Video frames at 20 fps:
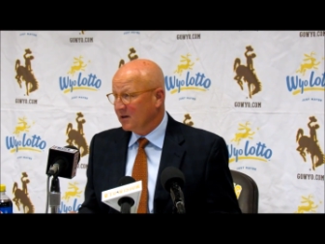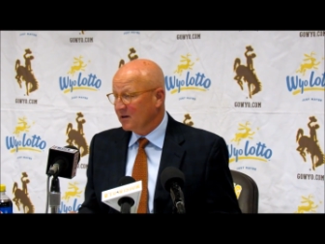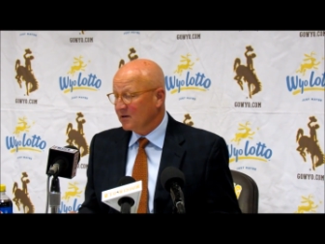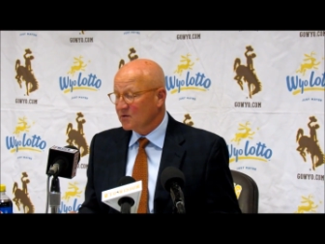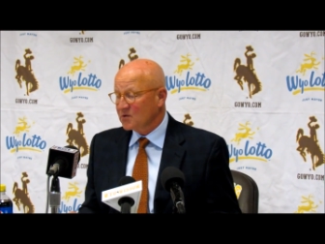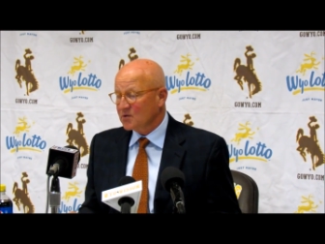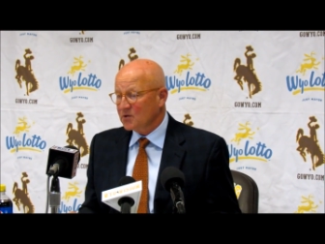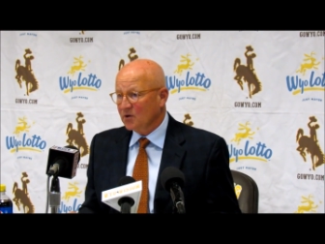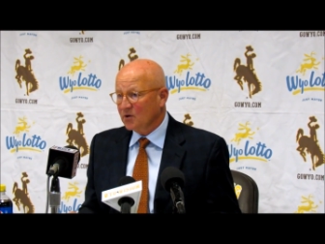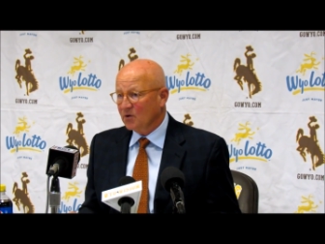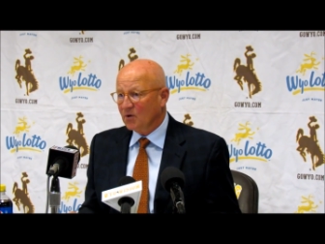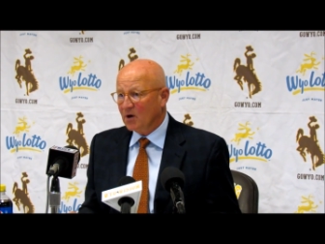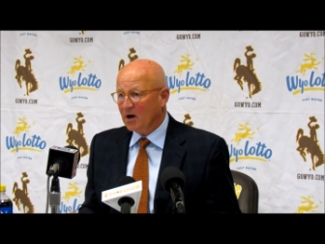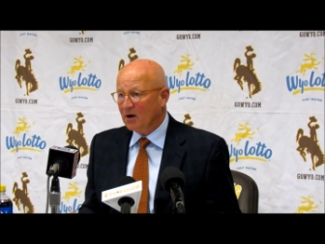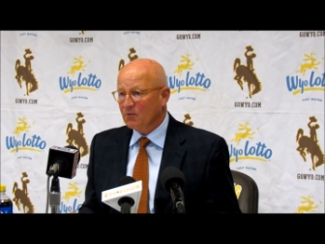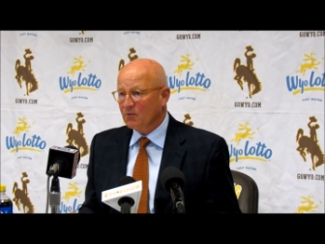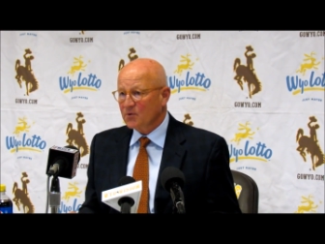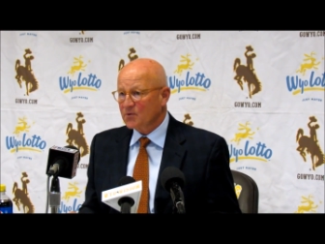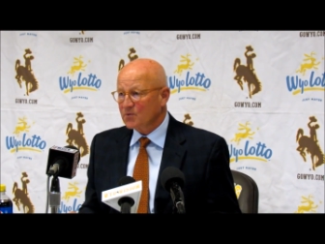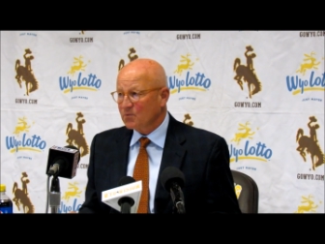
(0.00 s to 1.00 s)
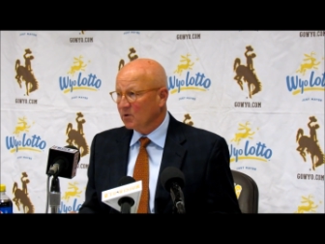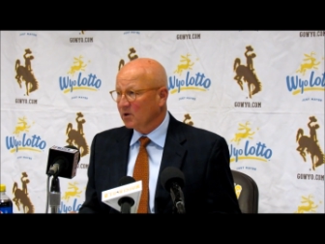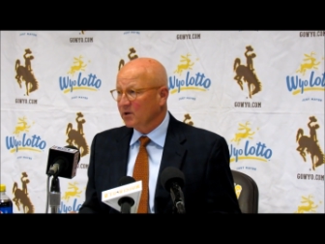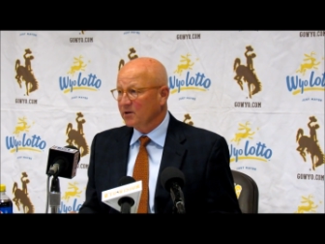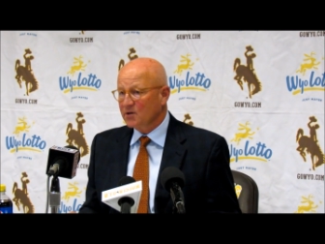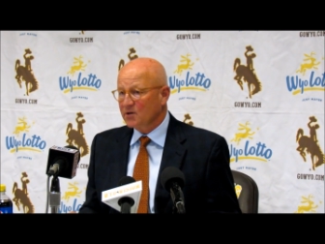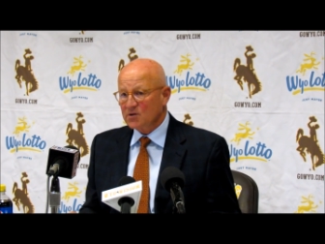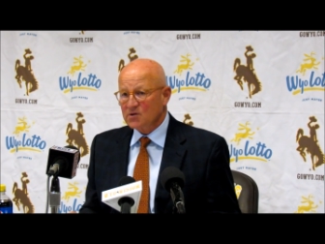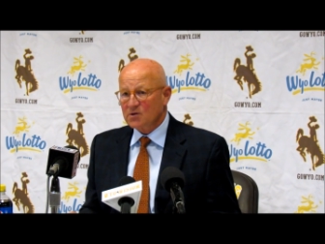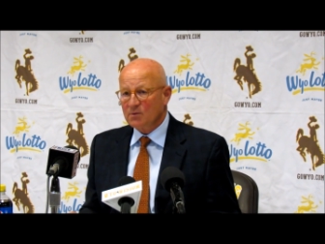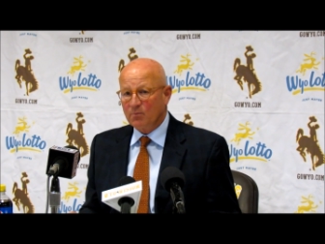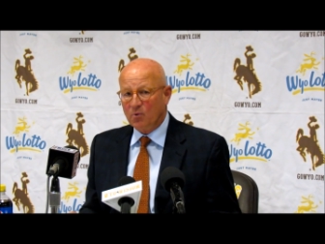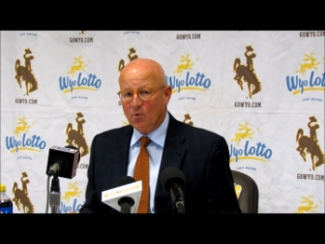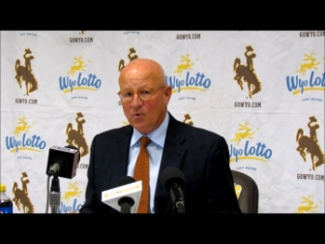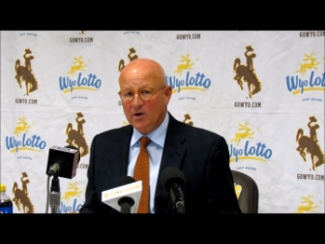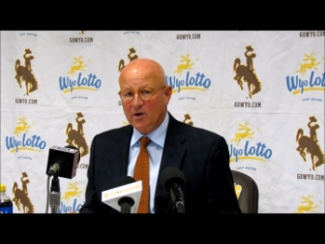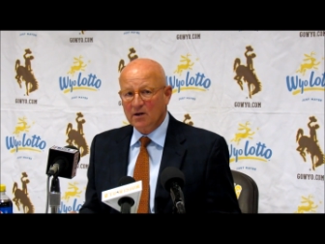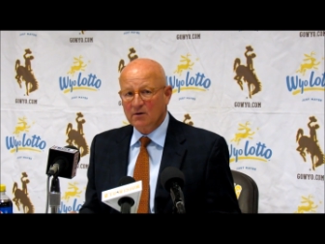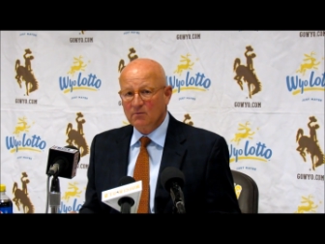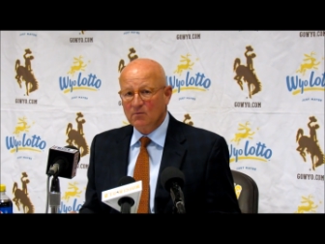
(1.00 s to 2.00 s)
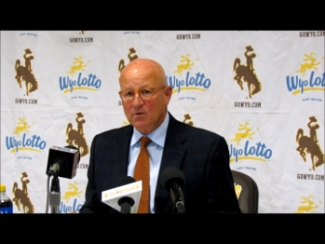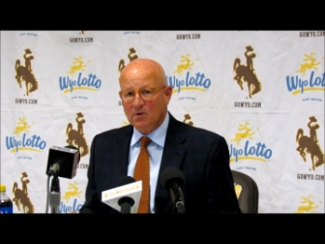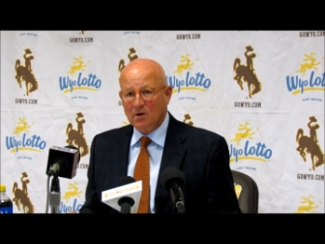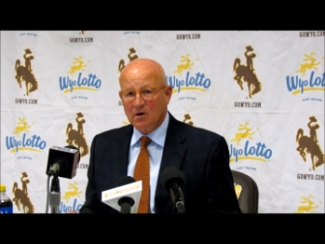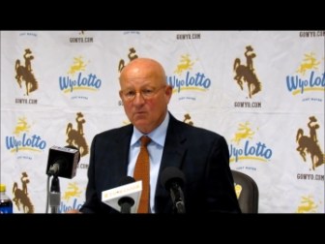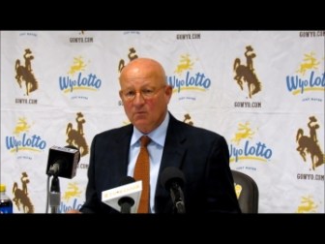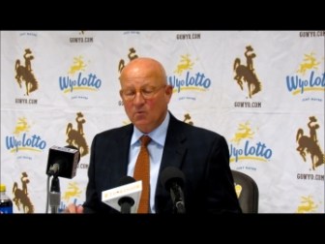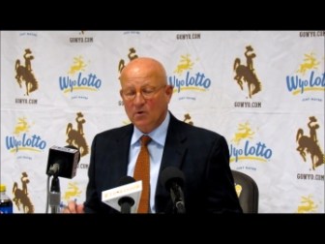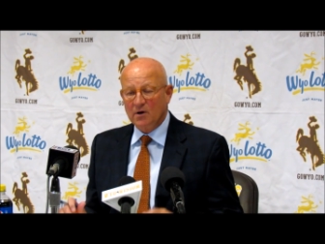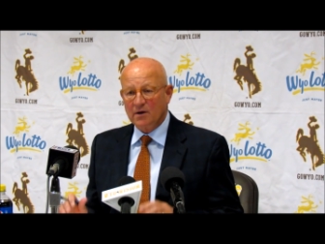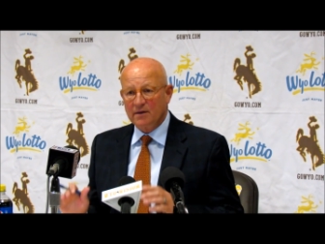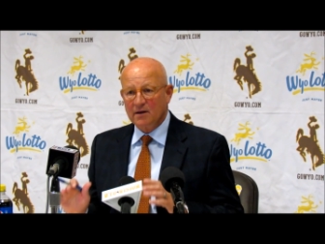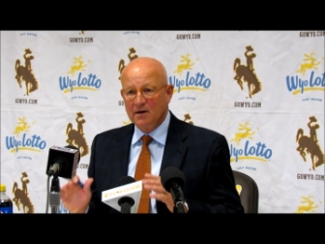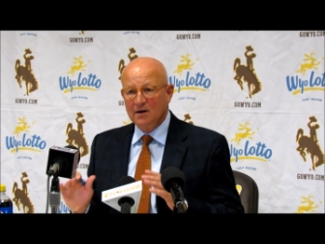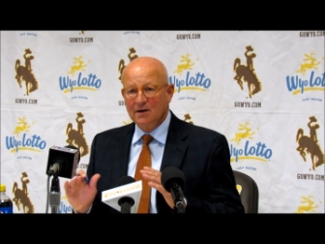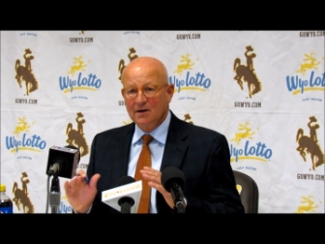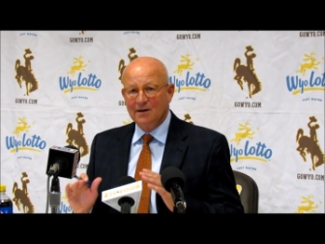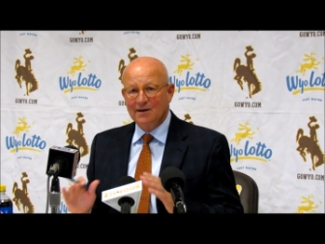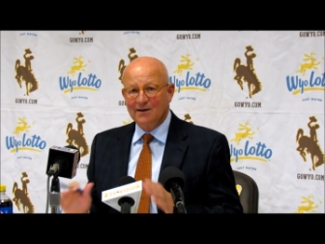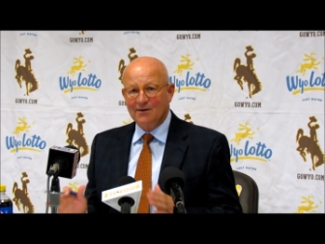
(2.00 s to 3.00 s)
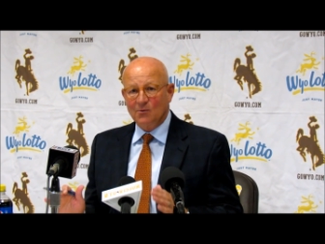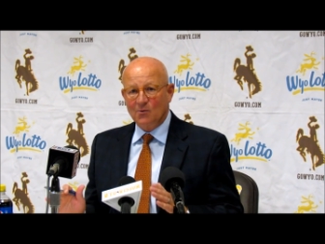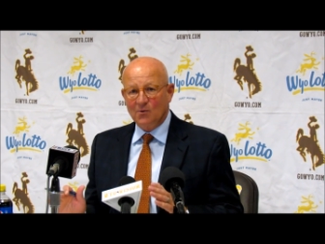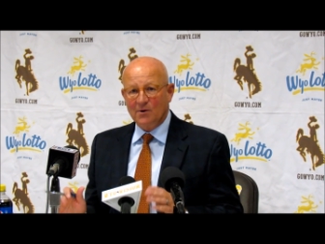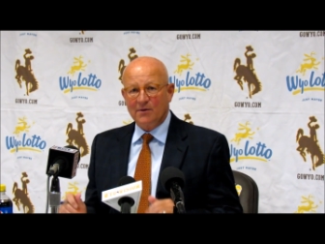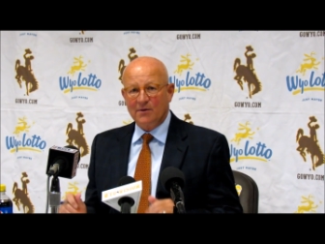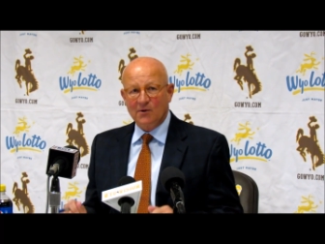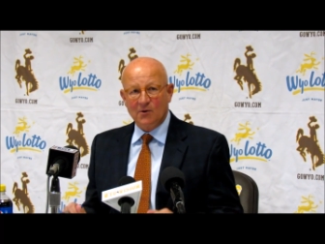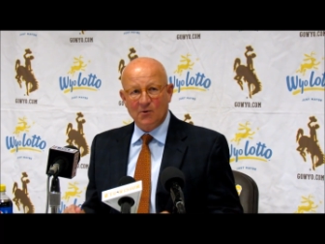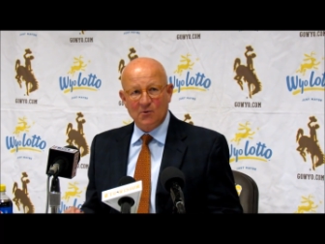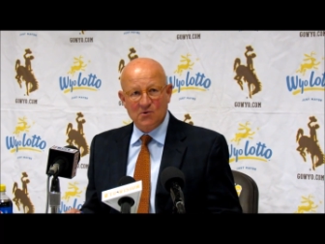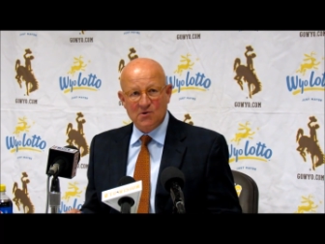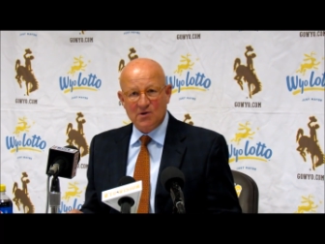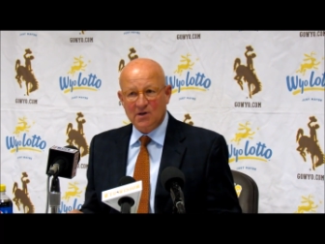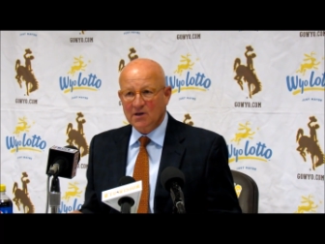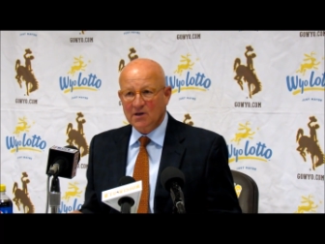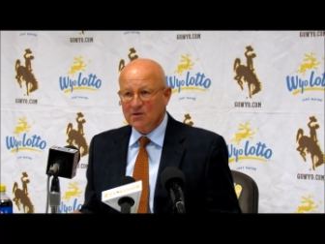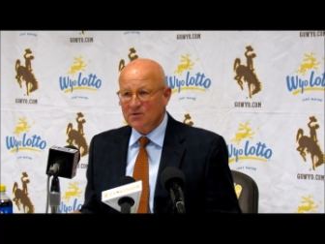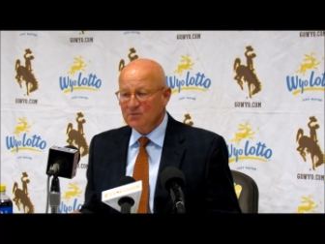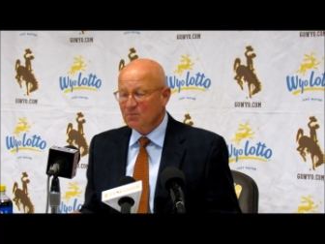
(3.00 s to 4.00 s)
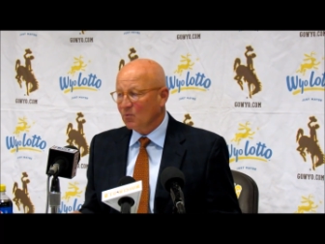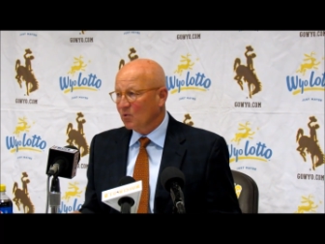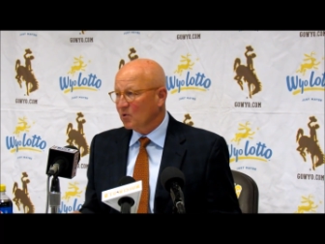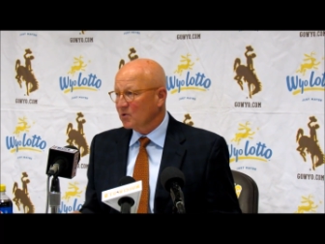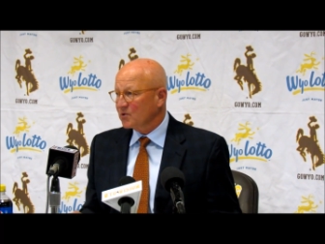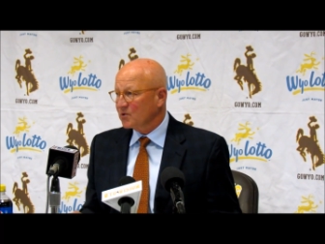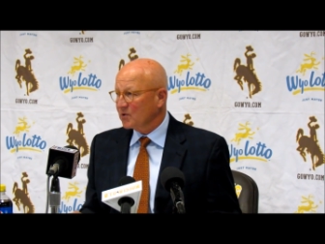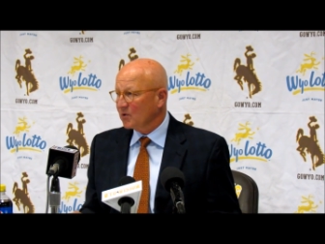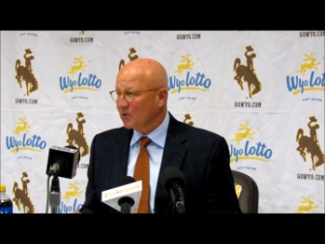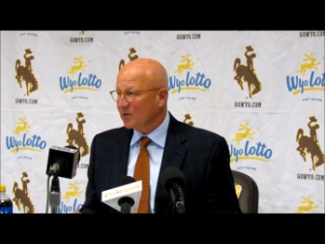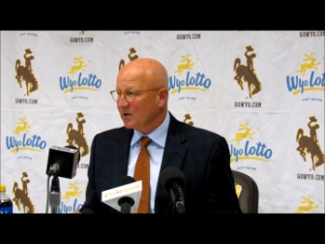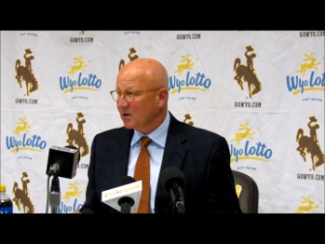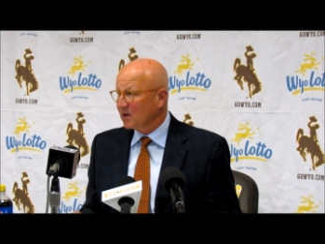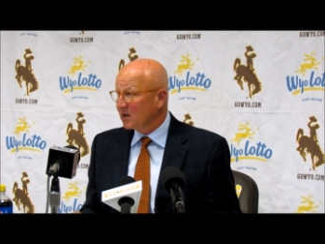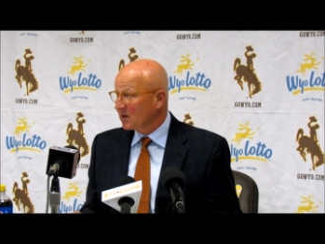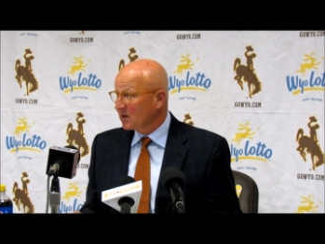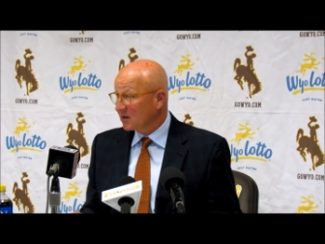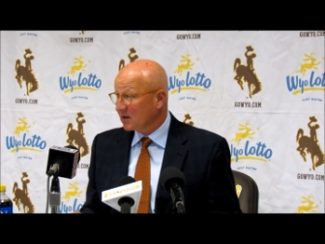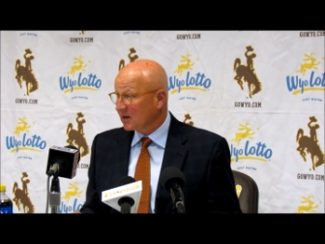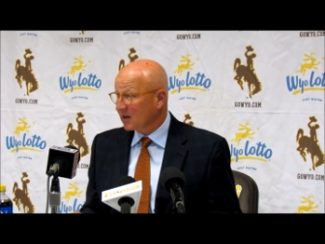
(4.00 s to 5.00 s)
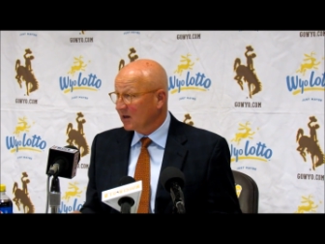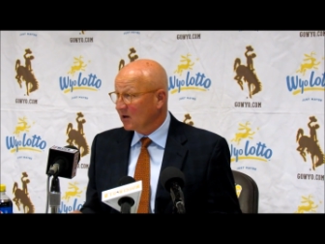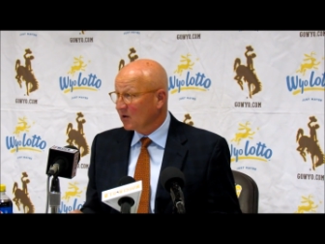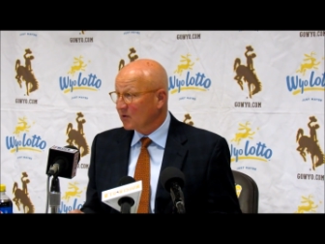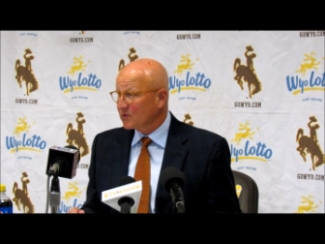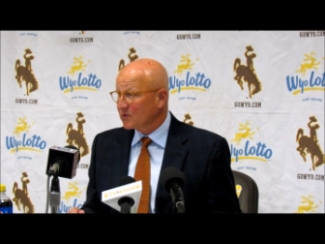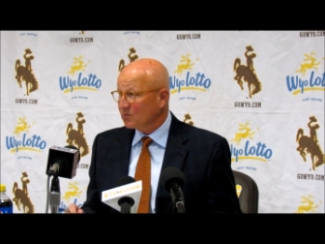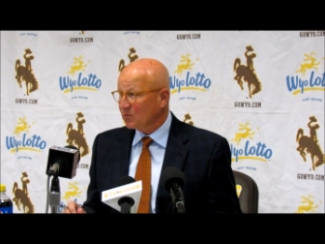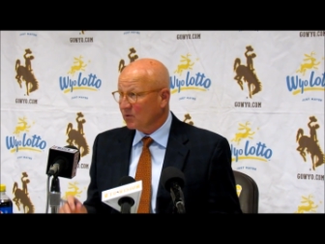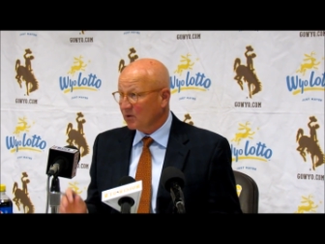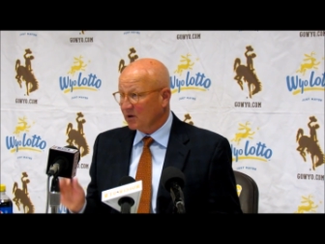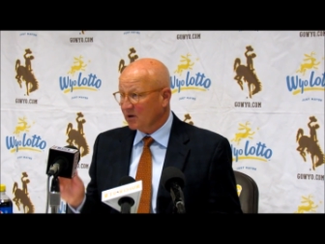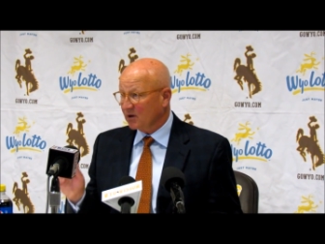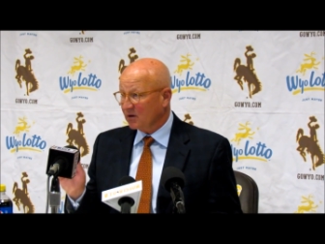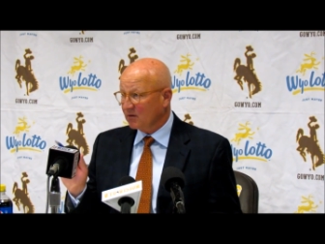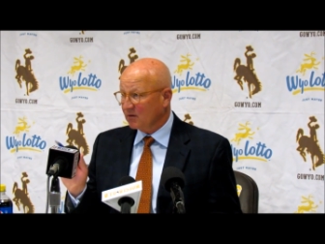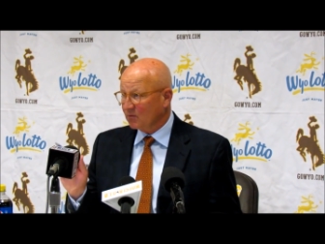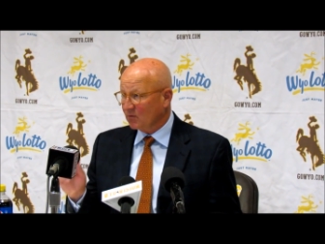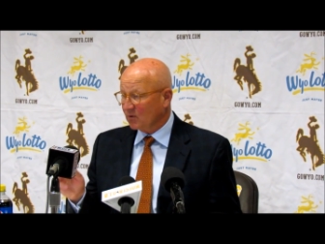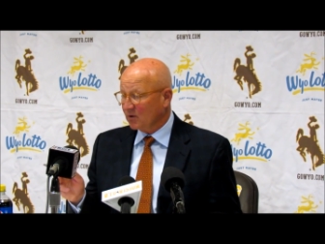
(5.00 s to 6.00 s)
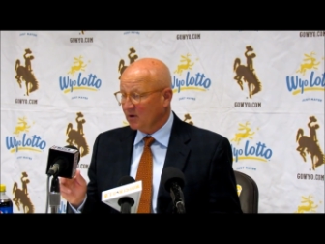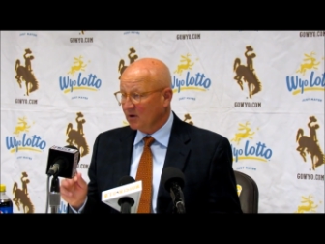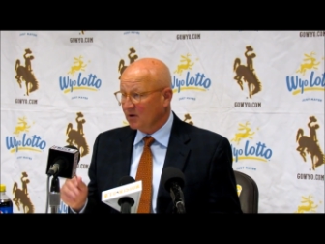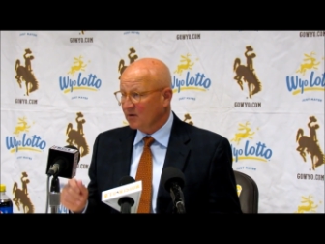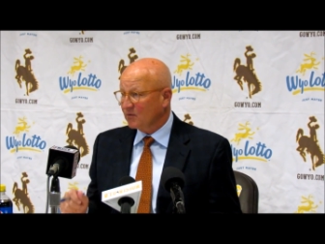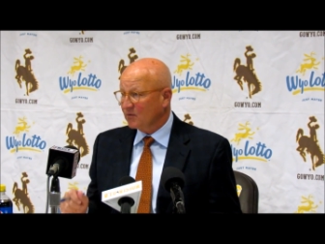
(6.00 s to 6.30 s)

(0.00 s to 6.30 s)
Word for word: And so I was really disappointed with those things more so than anything else. We're gonna